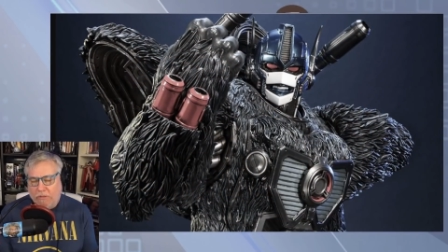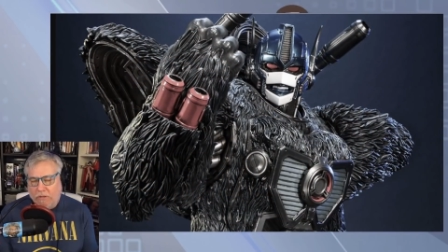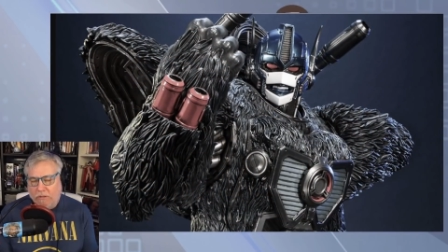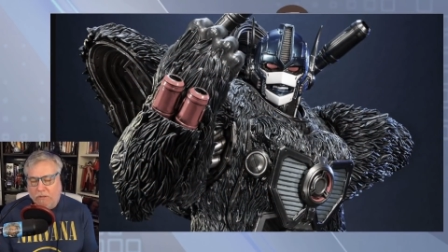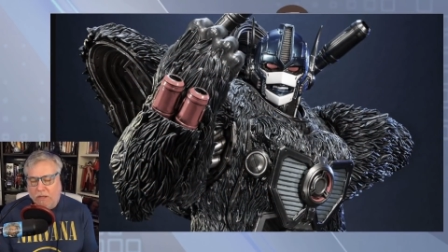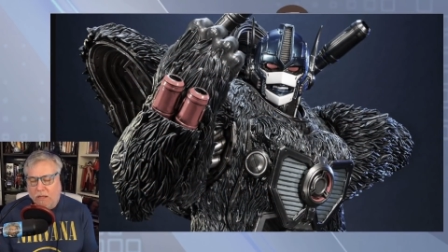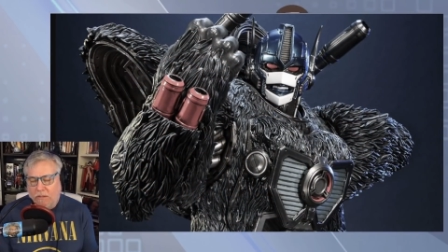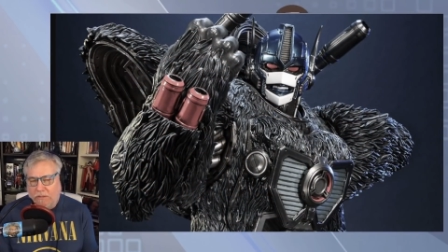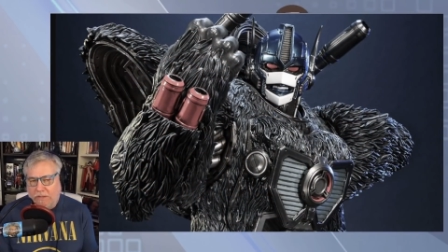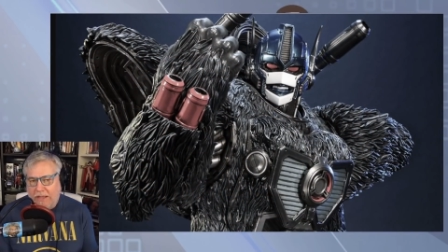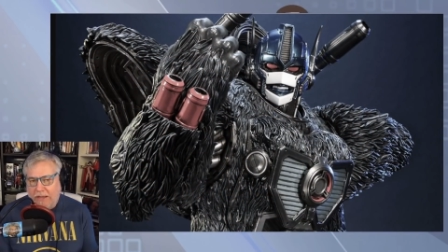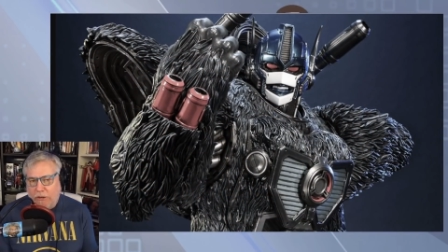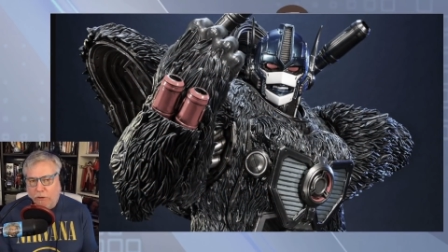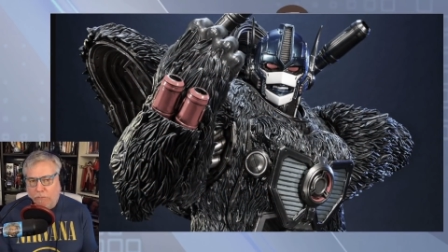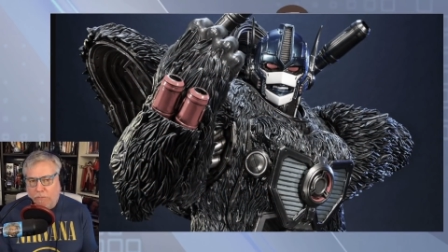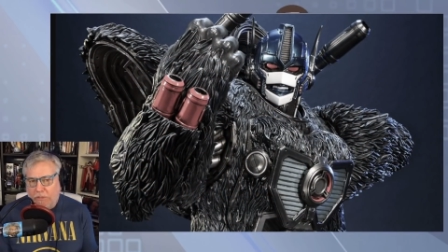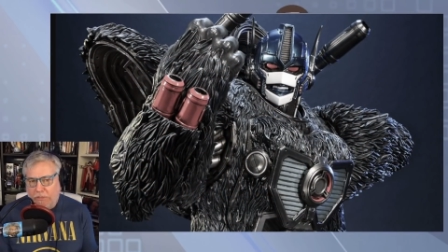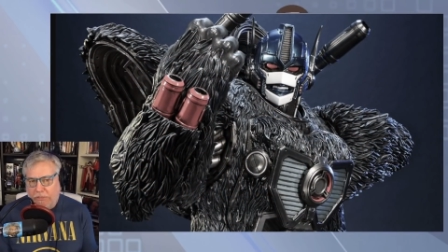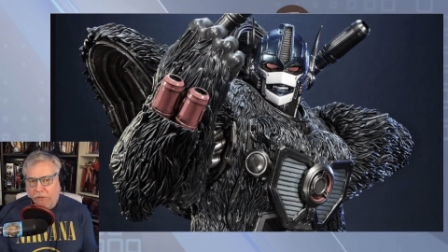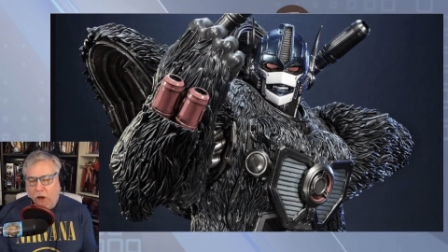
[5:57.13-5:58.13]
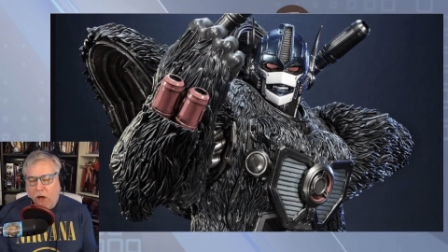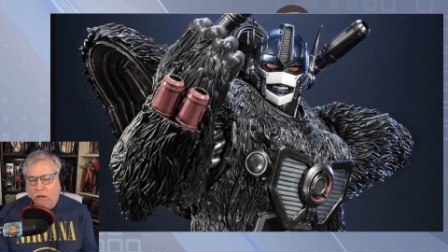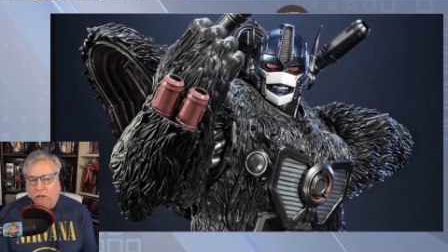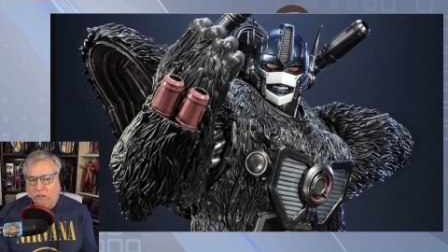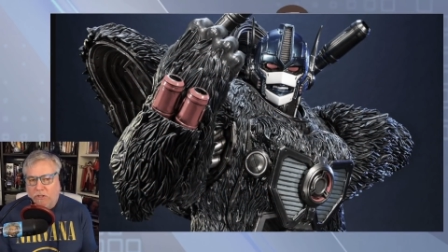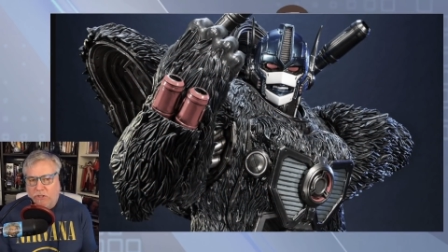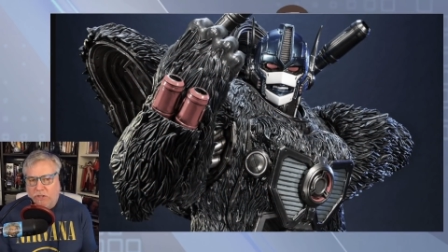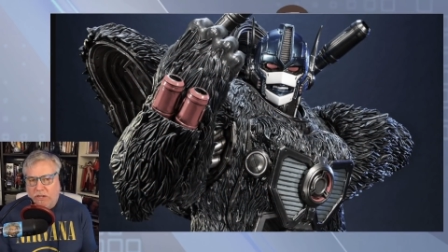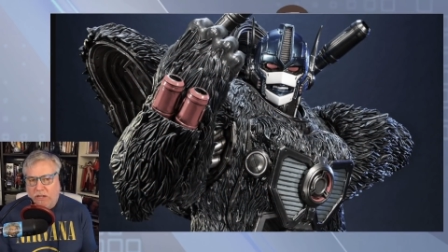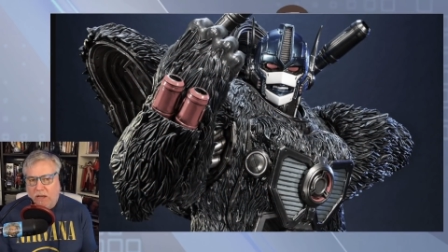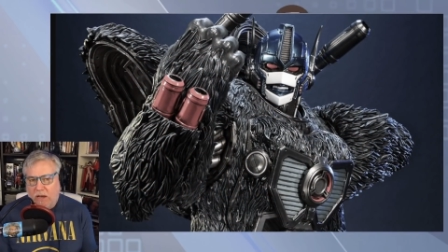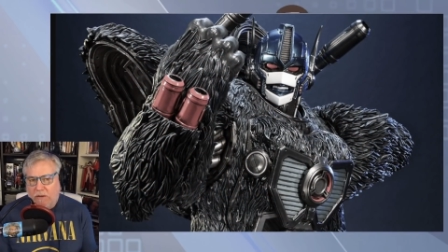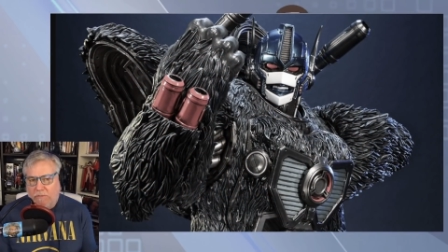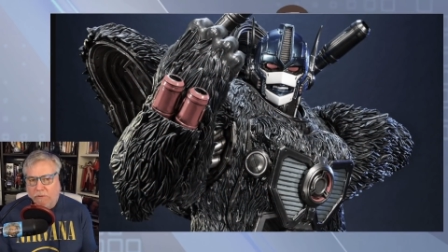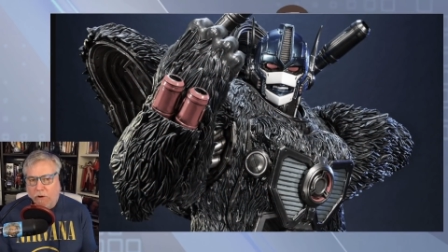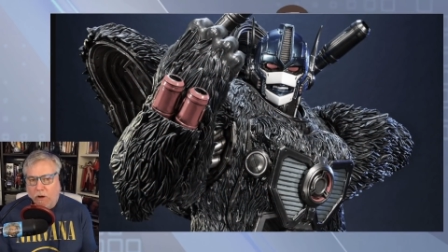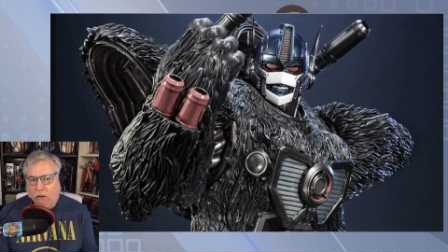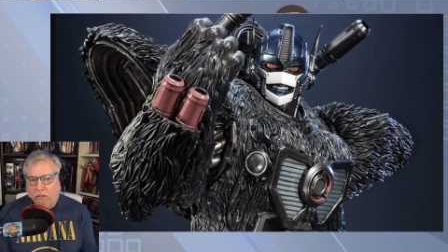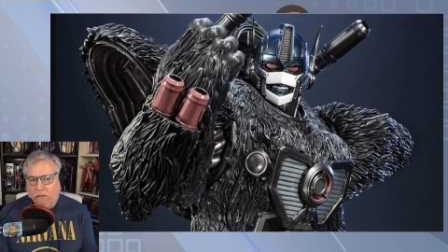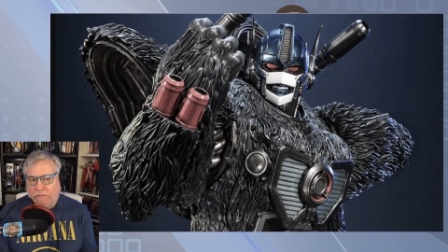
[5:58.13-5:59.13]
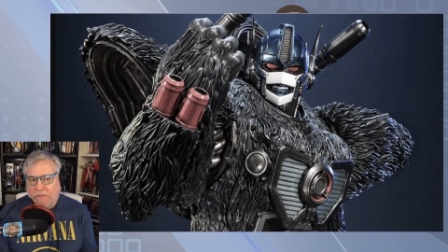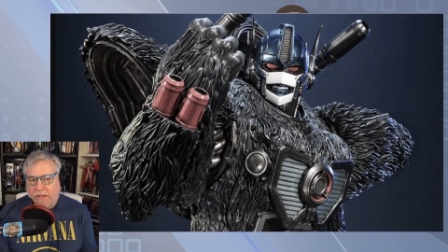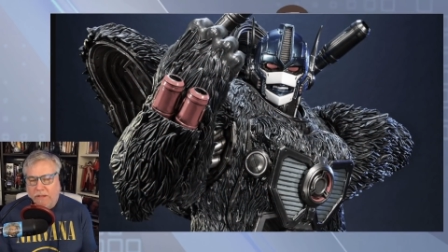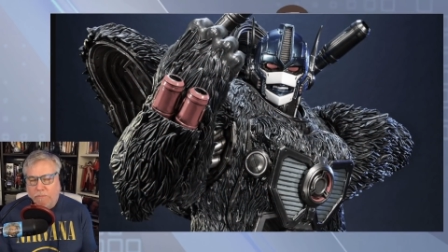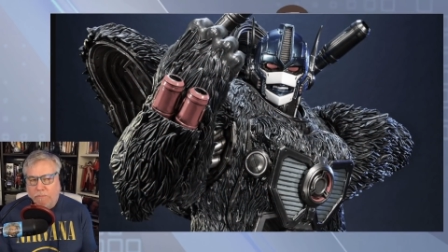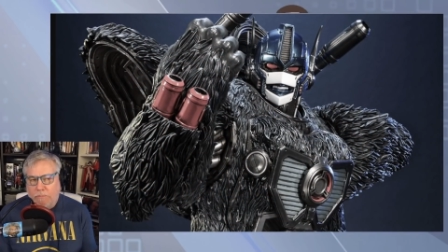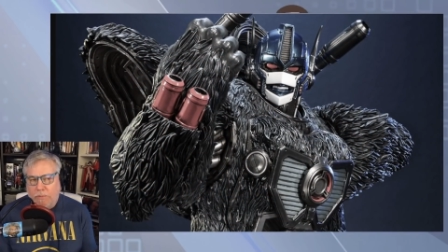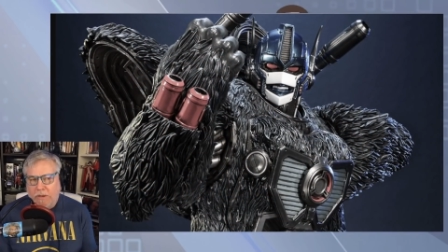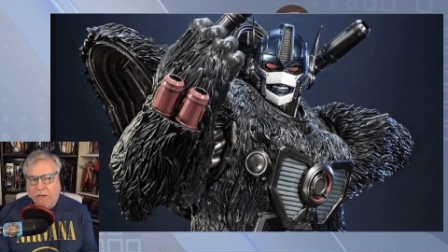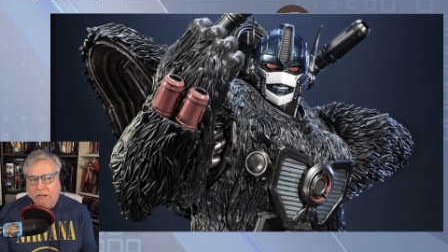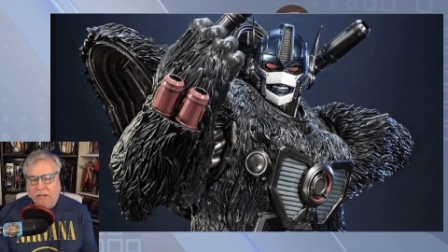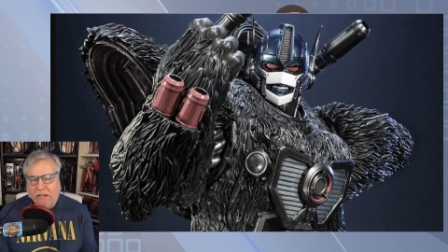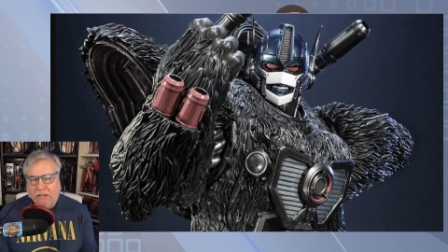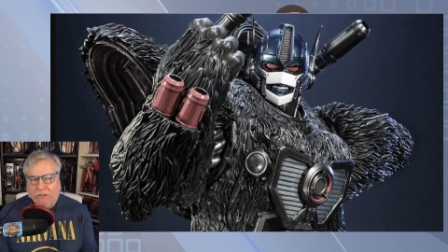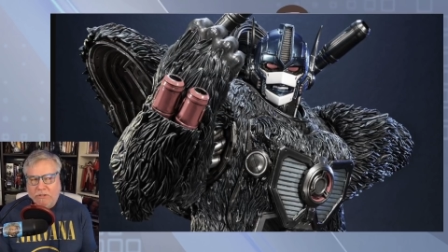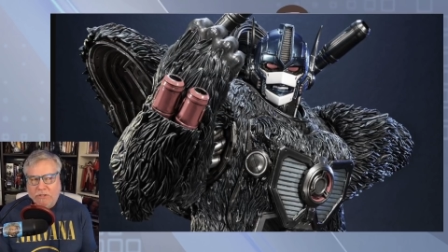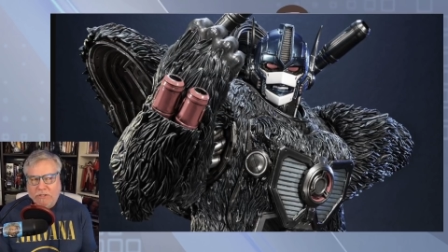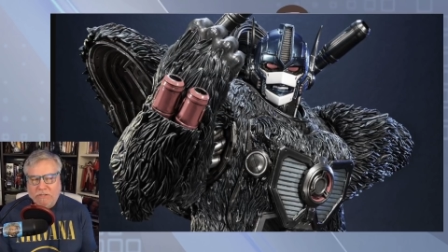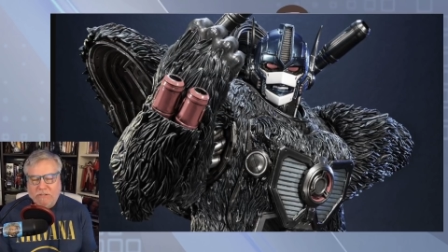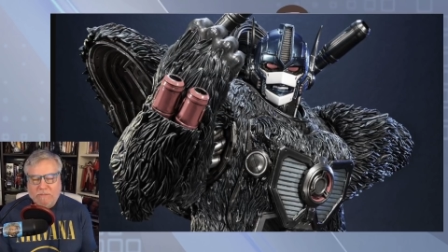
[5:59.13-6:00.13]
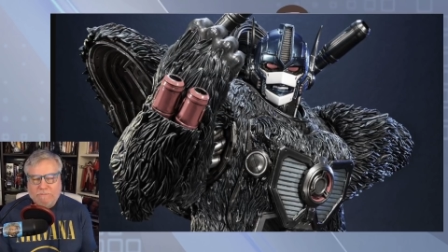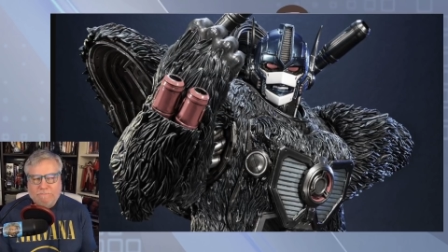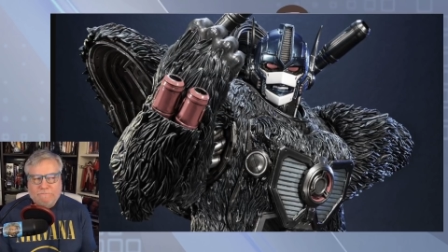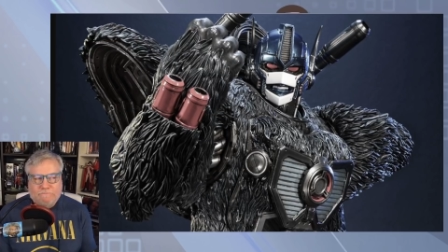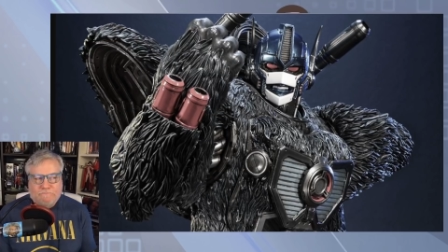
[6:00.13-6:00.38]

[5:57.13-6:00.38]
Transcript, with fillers: the later mythology of all of it, but it, it just,